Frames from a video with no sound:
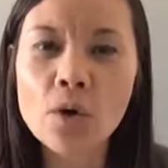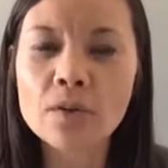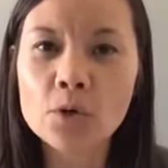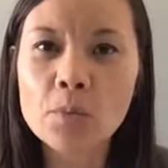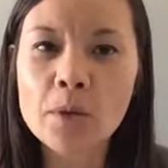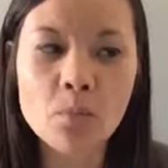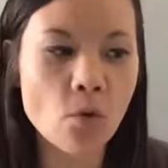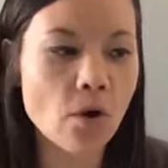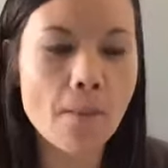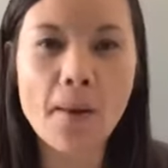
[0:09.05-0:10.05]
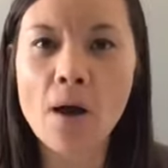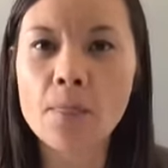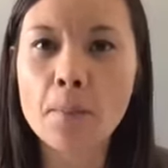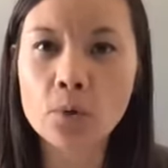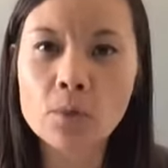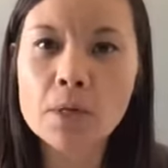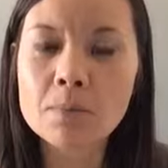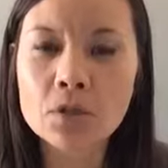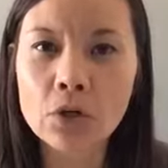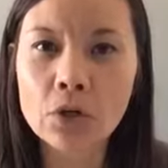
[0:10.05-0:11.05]
a little bit more about the Premium
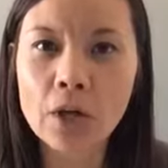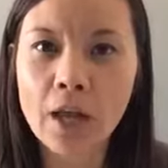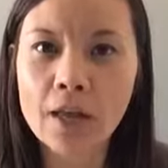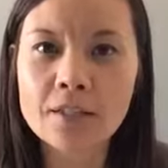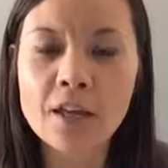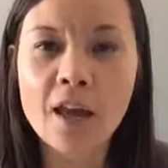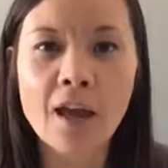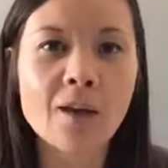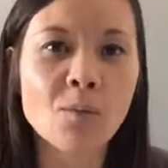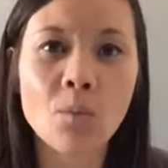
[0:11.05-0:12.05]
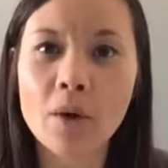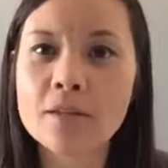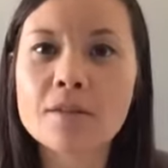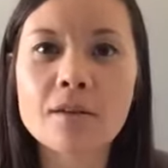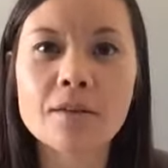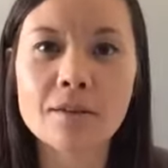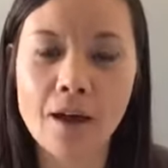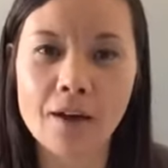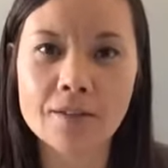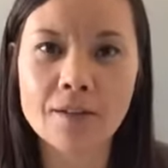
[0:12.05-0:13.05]
Starter Kit and what's next.